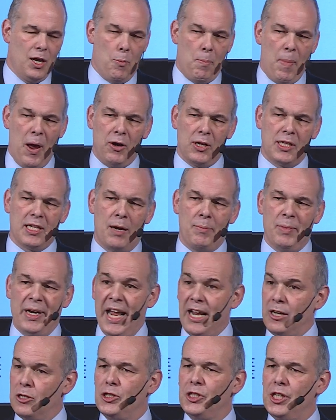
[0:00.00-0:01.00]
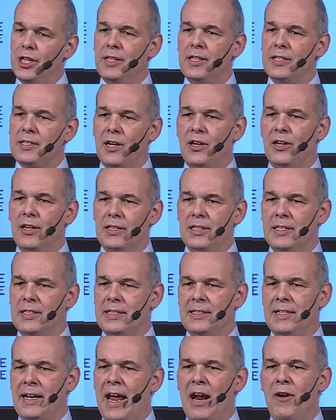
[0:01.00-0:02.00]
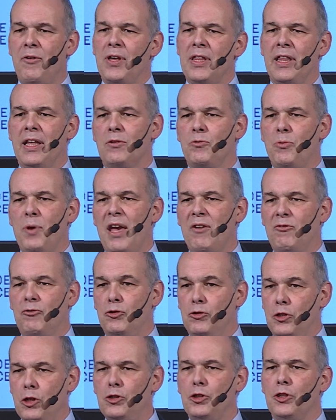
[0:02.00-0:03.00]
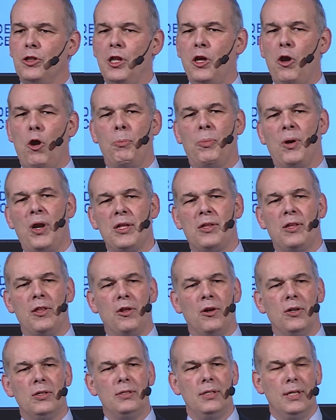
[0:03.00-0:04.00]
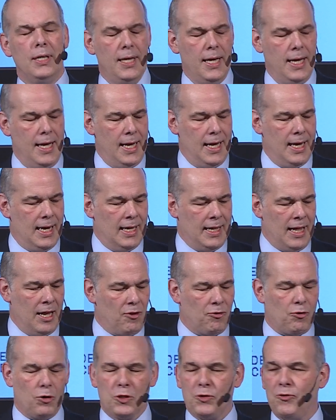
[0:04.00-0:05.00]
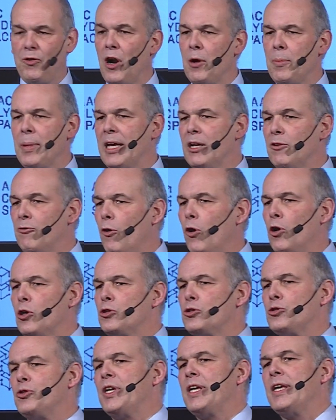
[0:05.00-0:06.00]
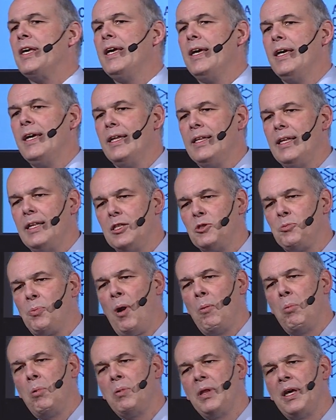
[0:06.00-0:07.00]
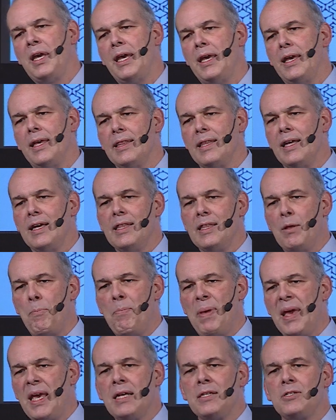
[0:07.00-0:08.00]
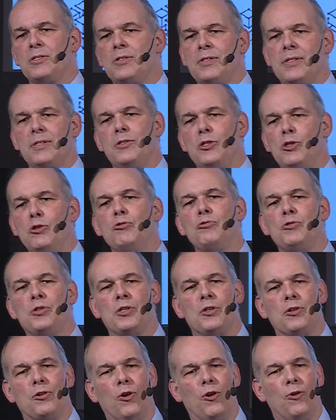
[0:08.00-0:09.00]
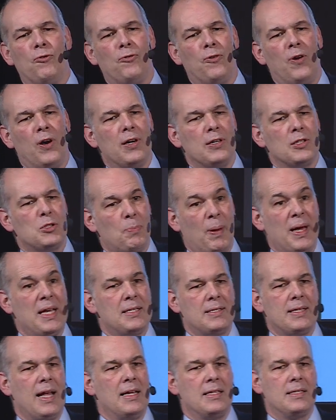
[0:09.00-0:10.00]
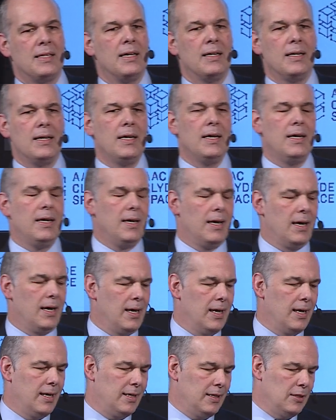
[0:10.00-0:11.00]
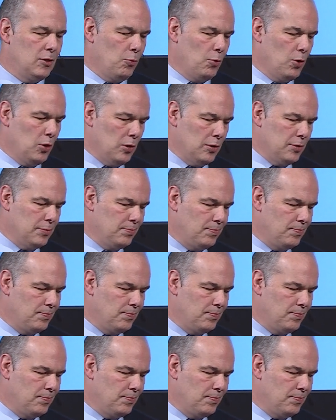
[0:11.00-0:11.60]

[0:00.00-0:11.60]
Maritime and energy, this is an area that we have traditionally operated on. And then, of course, farming and forestry. That is probably the biggest user of space data in the world.